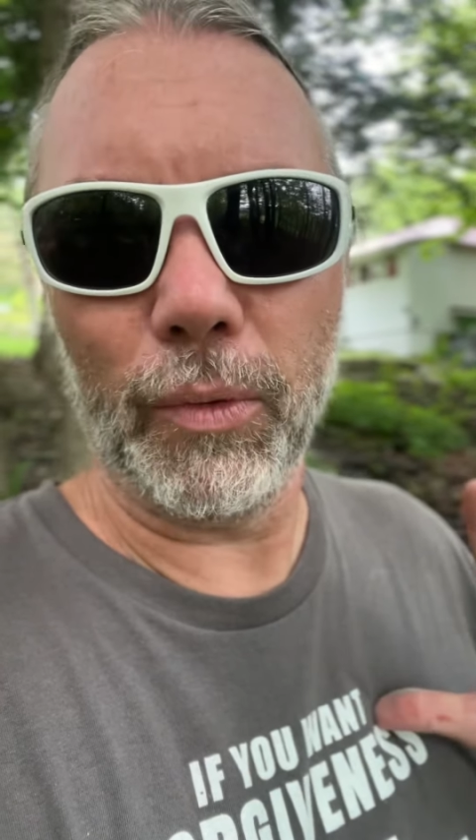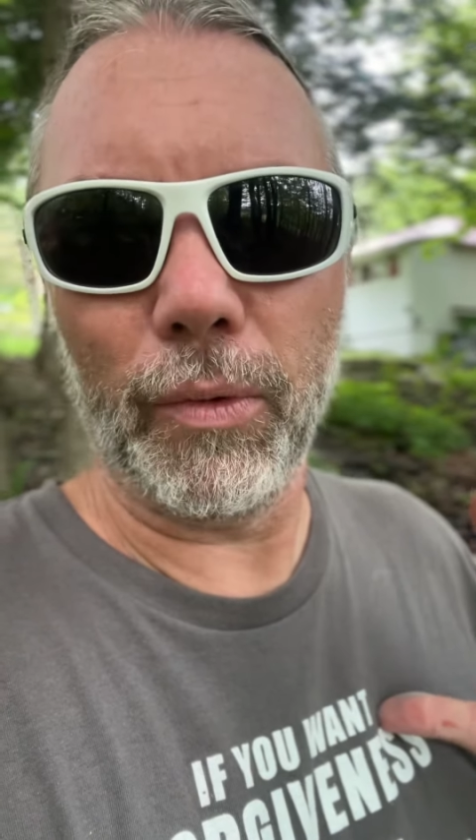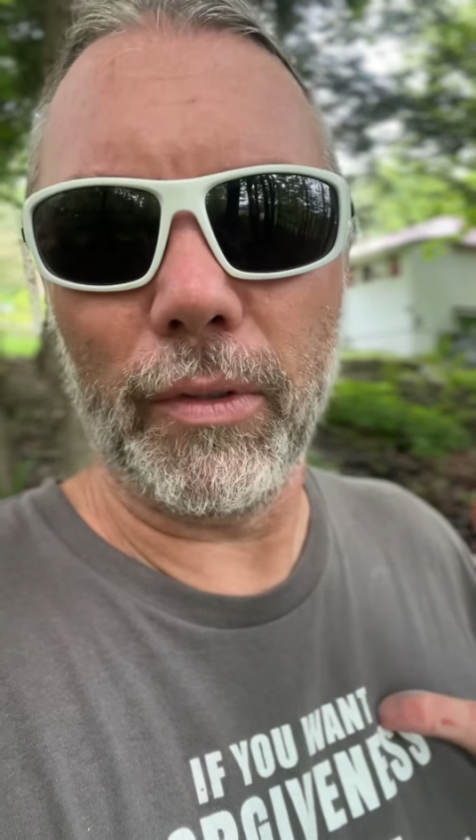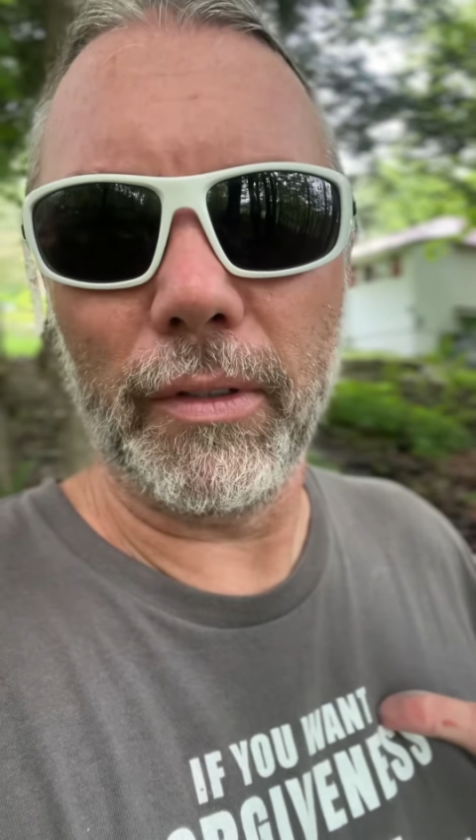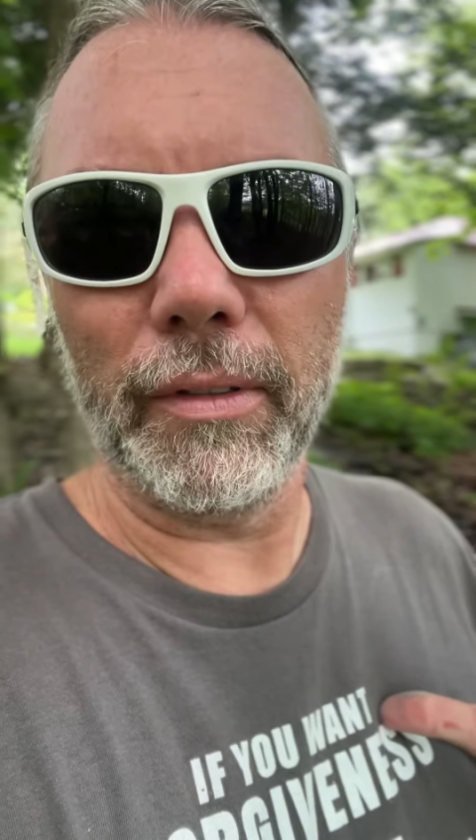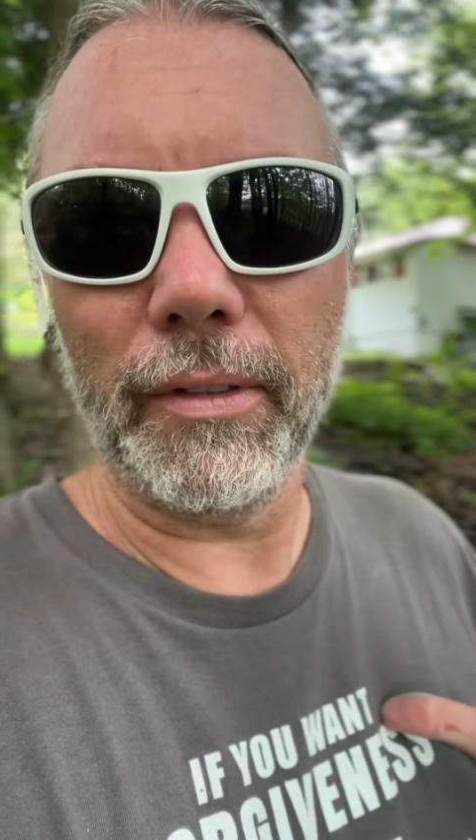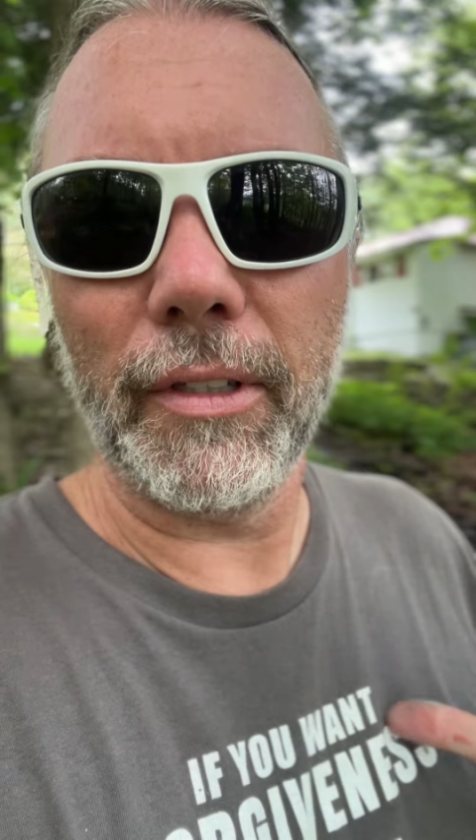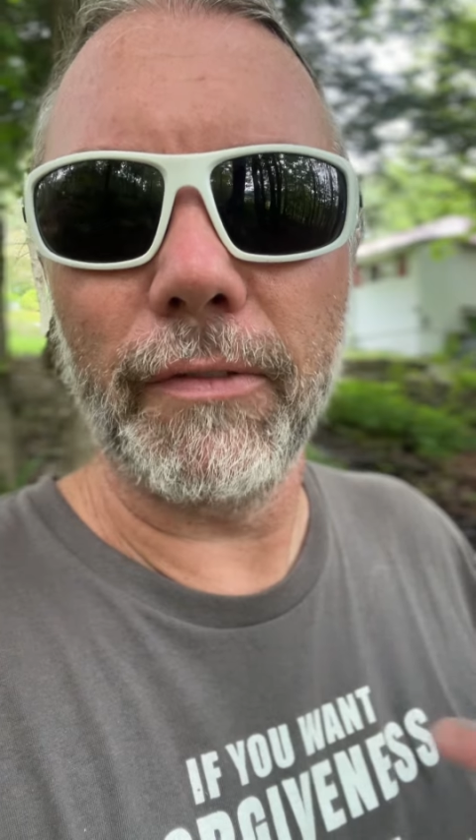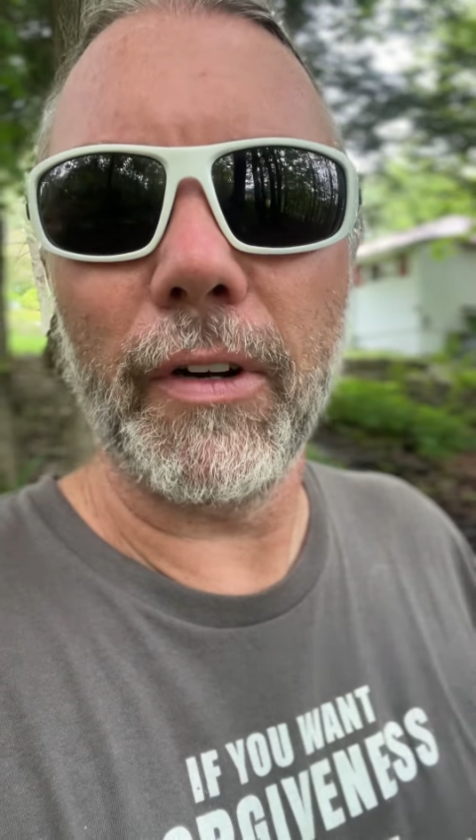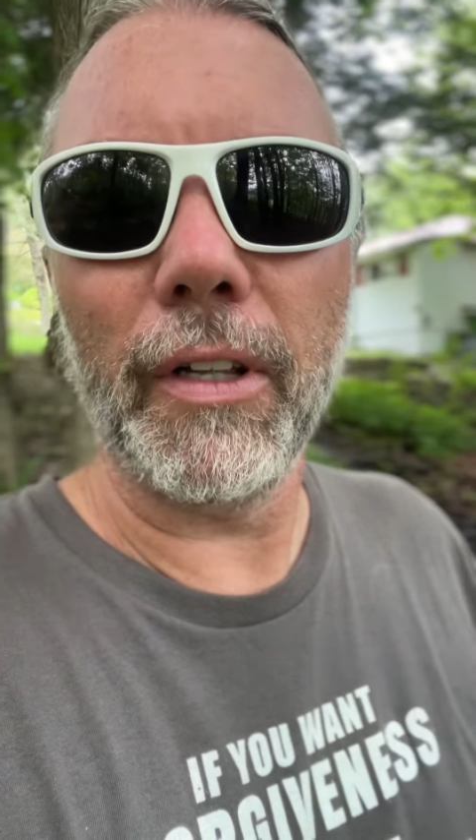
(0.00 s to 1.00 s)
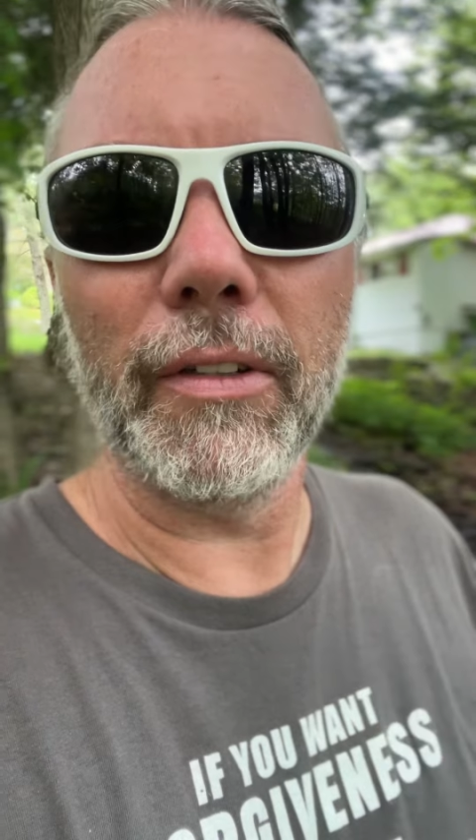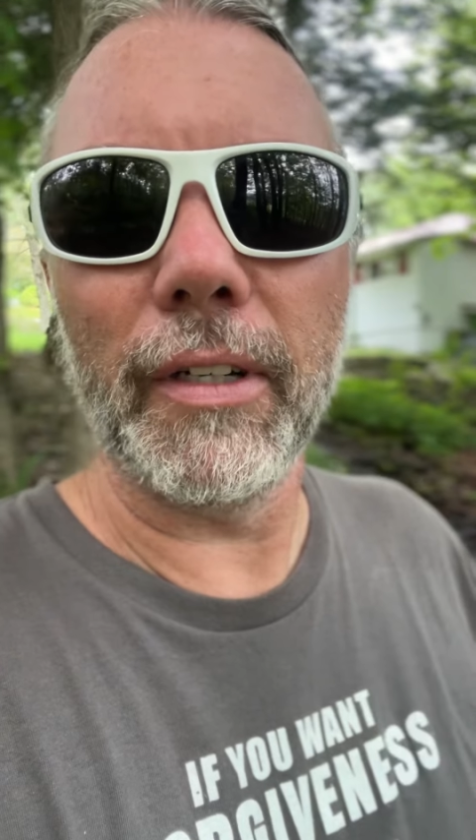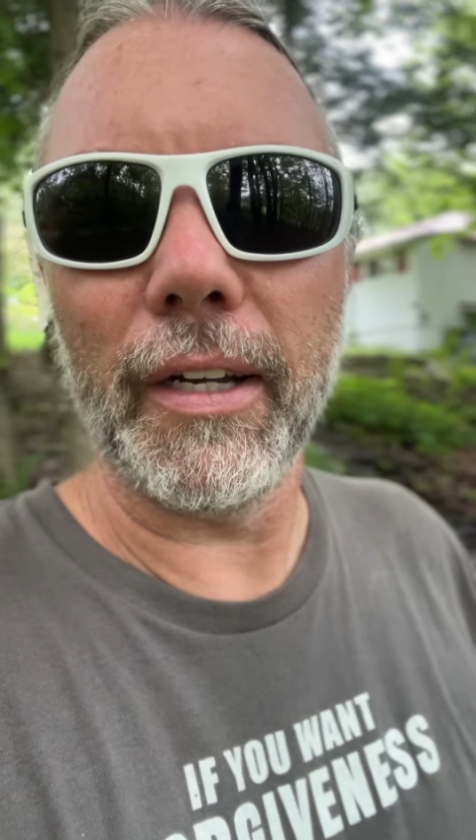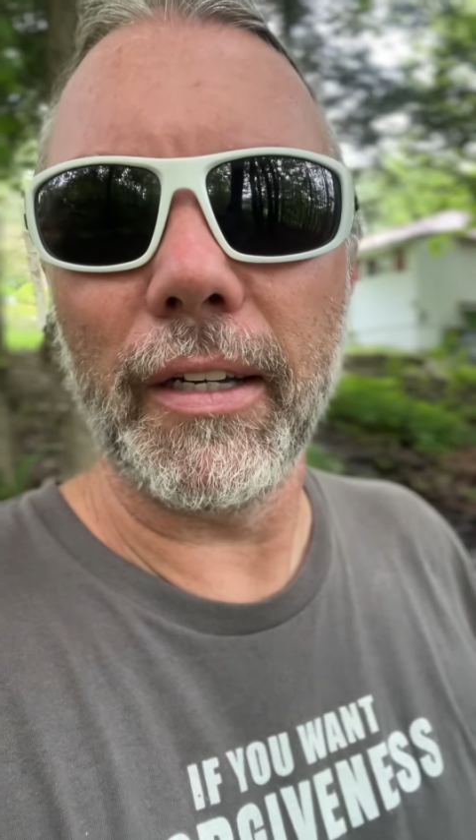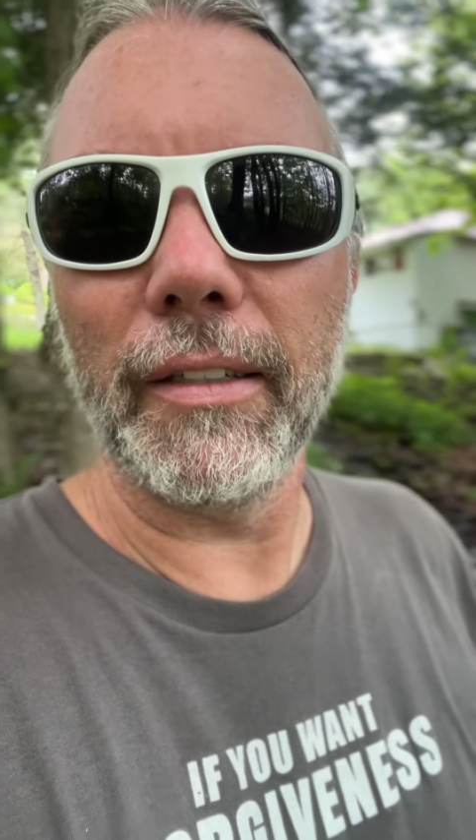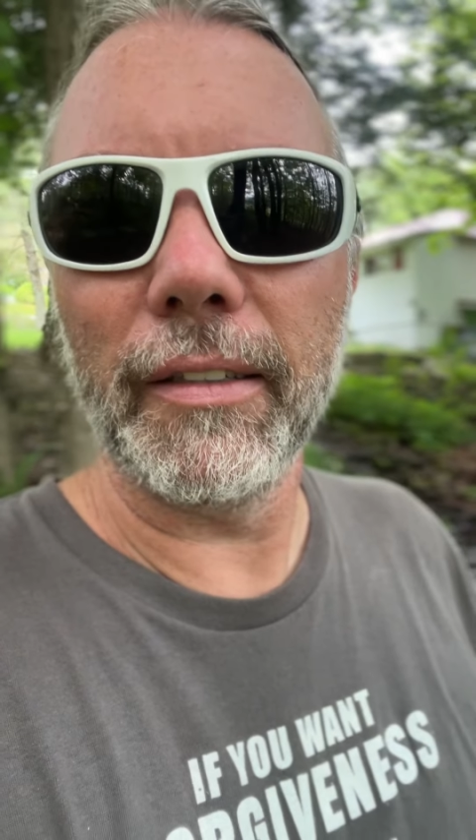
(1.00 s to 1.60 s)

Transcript: world to follow God,